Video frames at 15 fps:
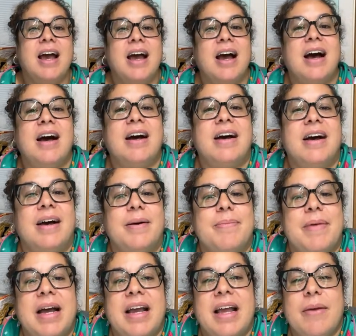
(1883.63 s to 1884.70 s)

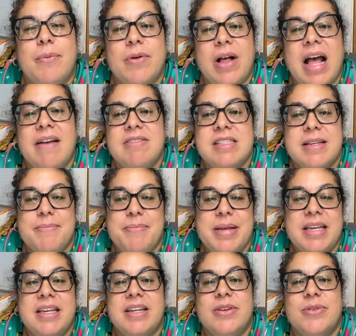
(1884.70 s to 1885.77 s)
I will have some
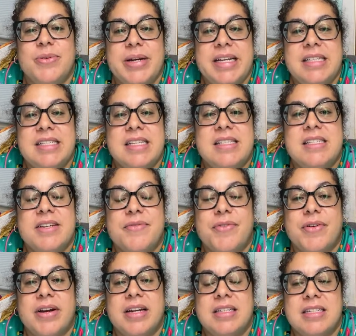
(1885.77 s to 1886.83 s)
meet and greets in
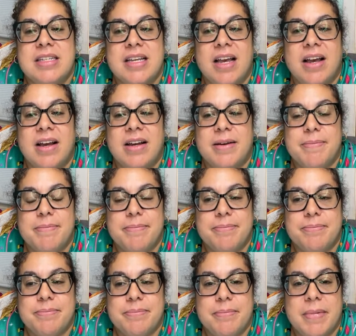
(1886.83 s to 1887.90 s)
different,
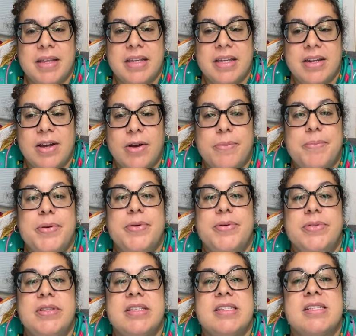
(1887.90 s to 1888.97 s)

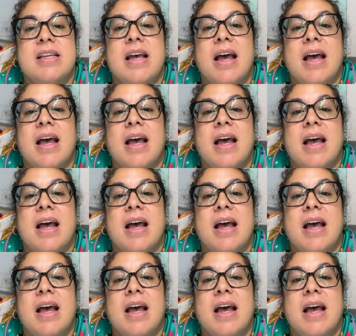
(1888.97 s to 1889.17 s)
booths.